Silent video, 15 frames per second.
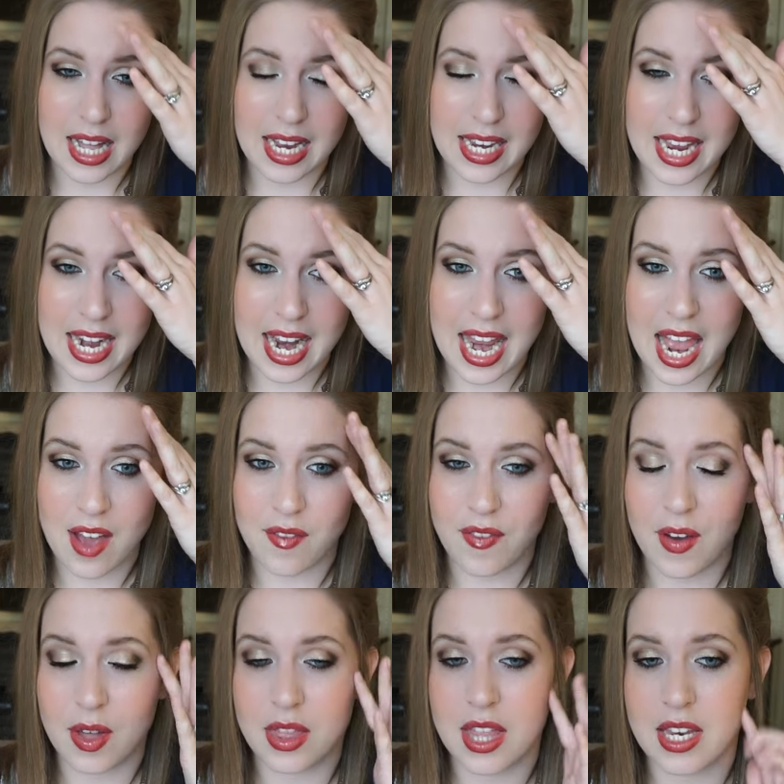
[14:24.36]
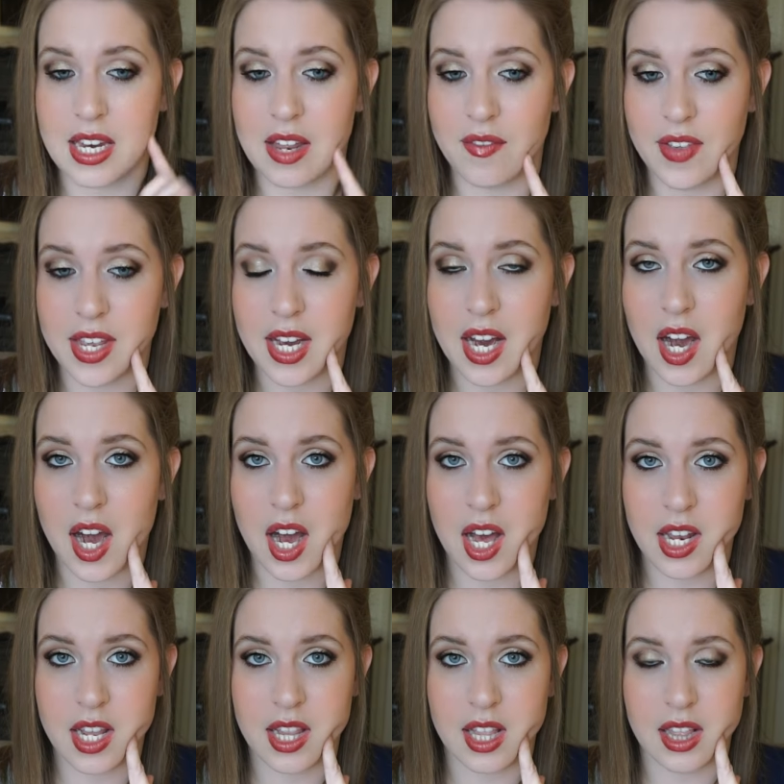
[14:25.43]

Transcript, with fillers: Again, I have the Nivea on